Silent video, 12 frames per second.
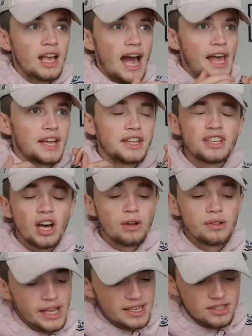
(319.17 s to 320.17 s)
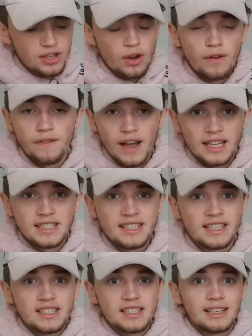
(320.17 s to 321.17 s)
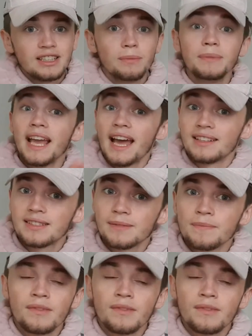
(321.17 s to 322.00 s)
And I know there's no fans in the stadium yet,